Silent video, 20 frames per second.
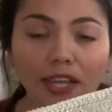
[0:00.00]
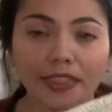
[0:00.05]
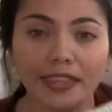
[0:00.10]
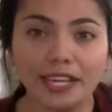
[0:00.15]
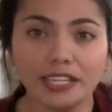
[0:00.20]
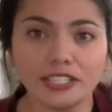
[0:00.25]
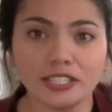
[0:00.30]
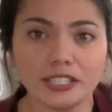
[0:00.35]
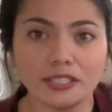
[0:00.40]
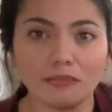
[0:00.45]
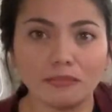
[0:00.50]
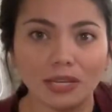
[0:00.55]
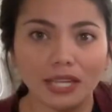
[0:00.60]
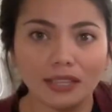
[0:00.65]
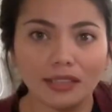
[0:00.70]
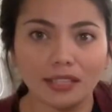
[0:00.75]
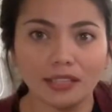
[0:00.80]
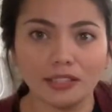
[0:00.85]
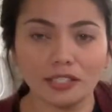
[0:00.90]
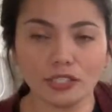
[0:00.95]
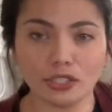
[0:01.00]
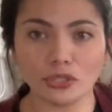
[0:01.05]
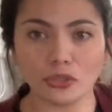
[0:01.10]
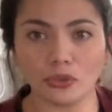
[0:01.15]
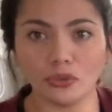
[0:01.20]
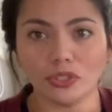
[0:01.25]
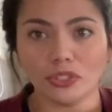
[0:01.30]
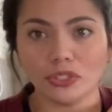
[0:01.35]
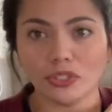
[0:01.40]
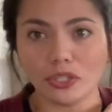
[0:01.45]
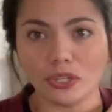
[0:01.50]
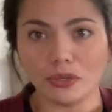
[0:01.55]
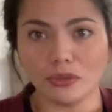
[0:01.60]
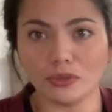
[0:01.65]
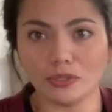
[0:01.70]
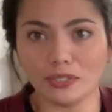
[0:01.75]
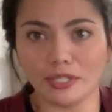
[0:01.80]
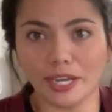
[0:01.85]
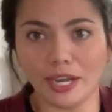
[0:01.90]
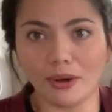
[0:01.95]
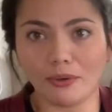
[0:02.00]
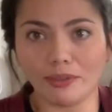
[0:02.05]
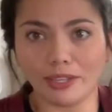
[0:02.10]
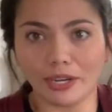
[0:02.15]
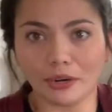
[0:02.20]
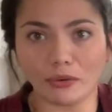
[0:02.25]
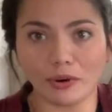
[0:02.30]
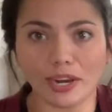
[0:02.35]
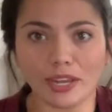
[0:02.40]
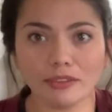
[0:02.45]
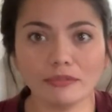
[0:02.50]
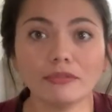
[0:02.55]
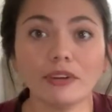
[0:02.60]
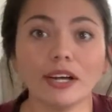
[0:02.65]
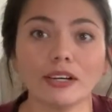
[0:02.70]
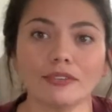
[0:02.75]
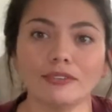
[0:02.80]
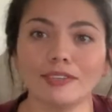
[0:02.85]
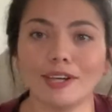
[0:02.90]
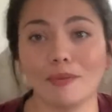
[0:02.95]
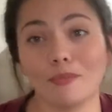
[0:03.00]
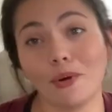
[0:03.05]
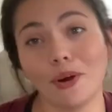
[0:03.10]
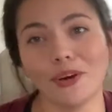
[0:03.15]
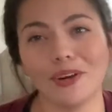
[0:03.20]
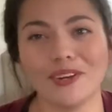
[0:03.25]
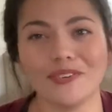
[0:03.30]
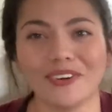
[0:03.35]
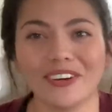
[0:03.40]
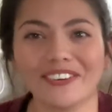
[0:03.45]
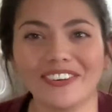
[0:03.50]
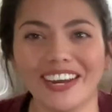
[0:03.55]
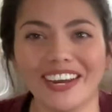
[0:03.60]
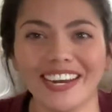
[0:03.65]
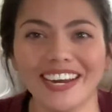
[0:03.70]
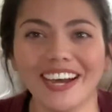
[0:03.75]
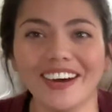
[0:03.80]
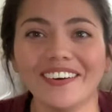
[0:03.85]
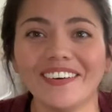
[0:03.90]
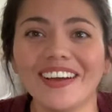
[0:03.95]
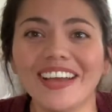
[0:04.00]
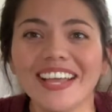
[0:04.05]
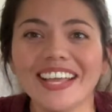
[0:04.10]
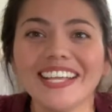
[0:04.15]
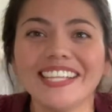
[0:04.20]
and that just means that the shoulder goes down, like right, well, I'm wearing one right now.